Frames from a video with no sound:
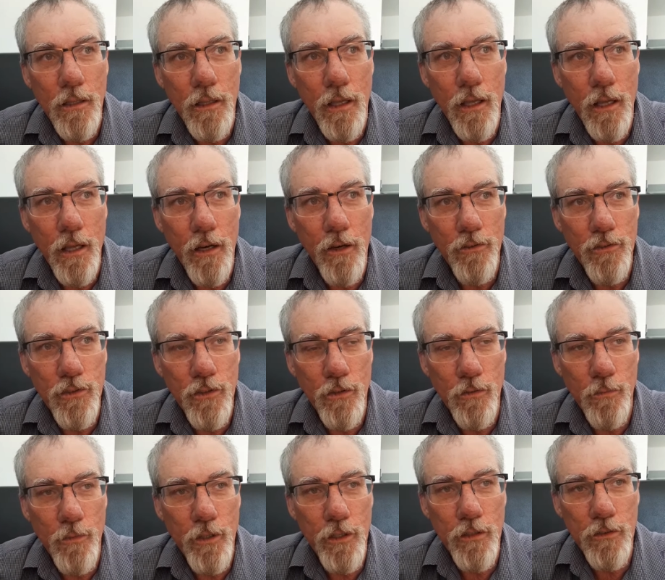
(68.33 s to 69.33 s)
Uh, and I still
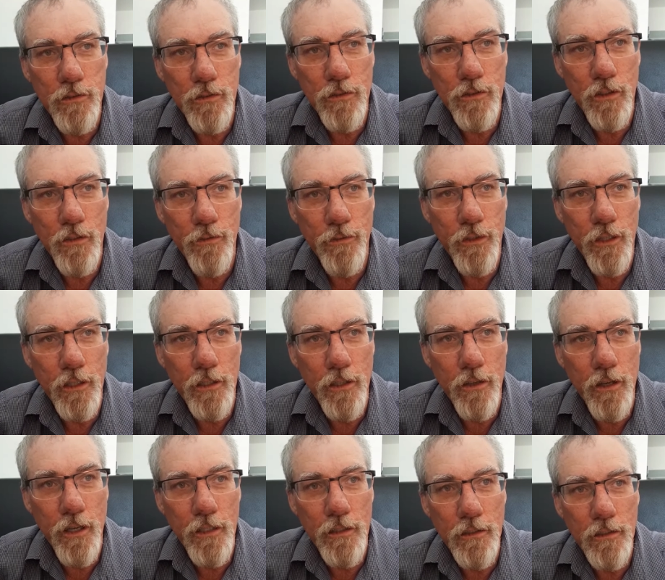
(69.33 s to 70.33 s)
my heels are still feeling
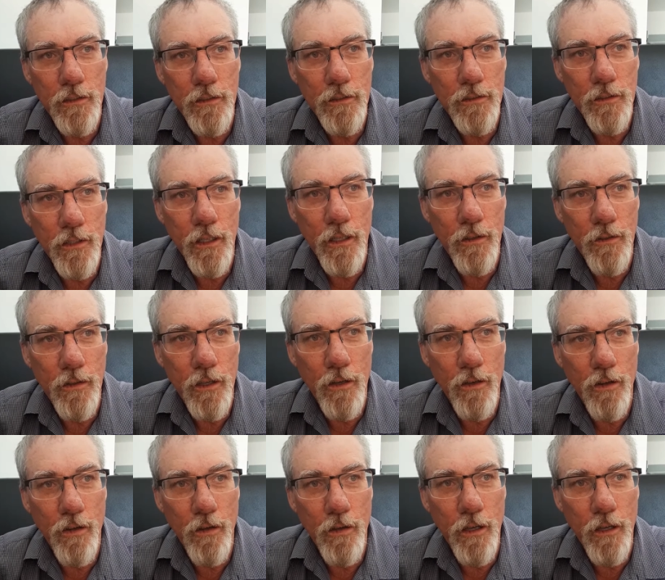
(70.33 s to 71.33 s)
great. So
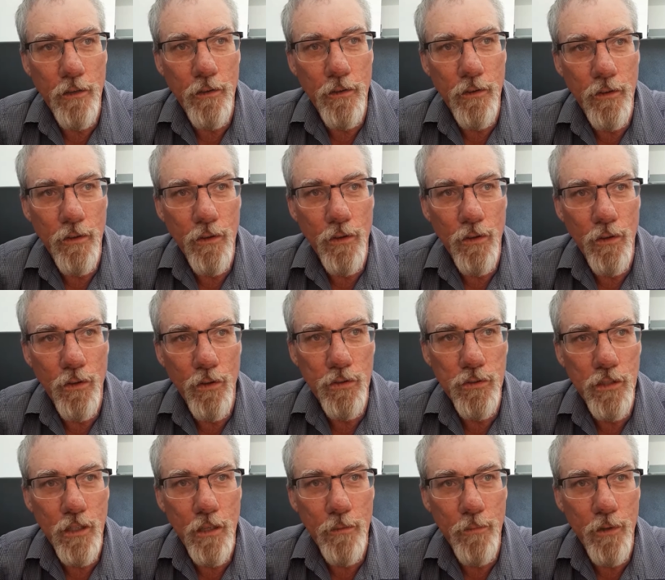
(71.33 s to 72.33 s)
and and
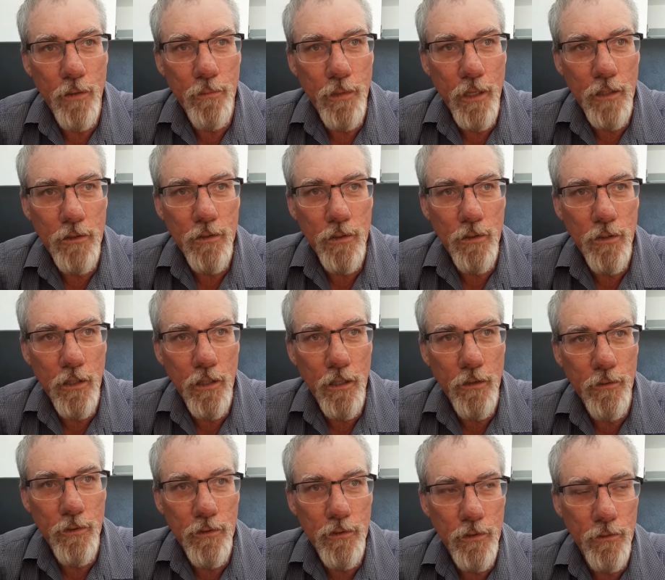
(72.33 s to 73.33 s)
also my blood sugar
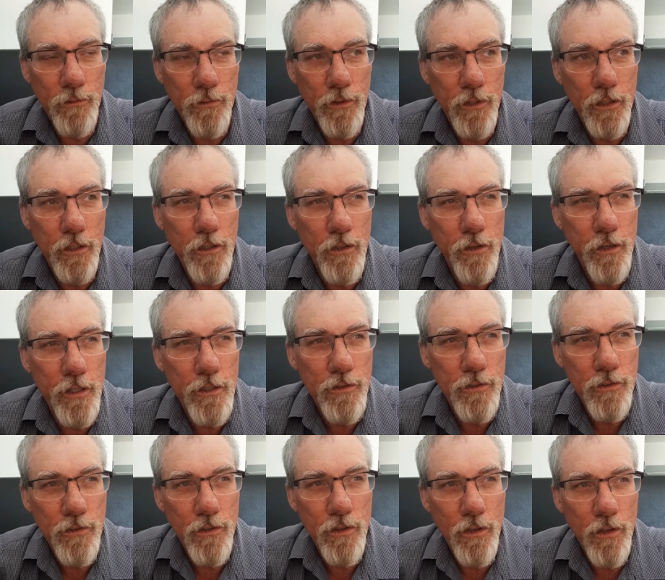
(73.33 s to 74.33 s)
levels have
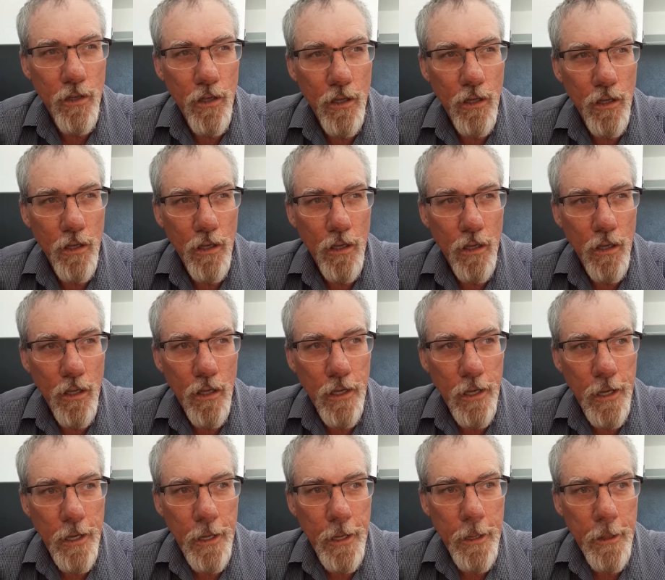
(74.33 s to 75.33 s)
decreased
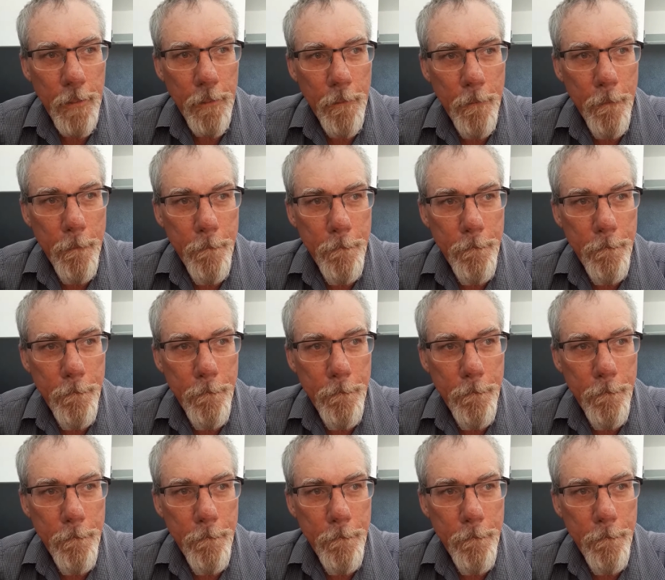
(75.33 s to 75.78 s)
um,